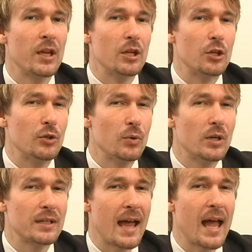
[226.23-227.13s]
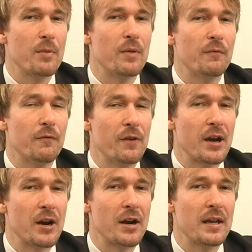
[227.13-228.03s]
You want to have them
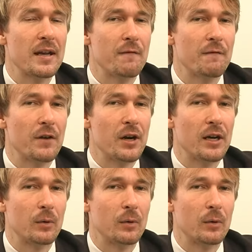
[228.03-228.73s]
very, very